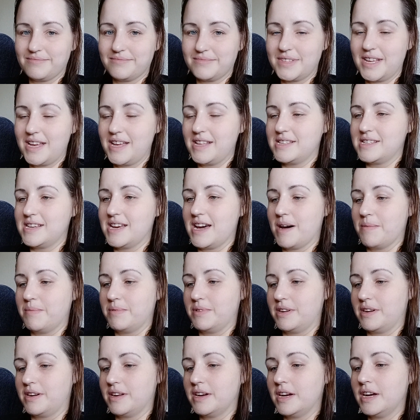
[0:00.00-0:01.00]
It's
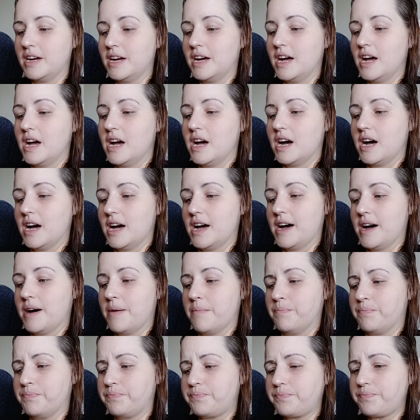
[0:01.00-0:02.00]
happened.
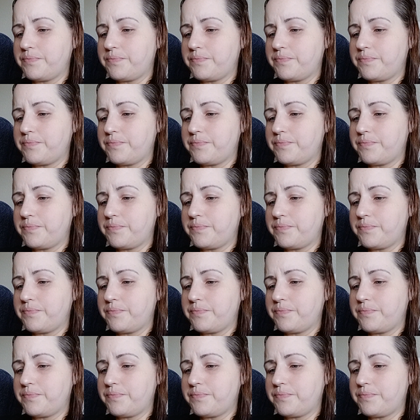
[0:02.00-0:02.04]
When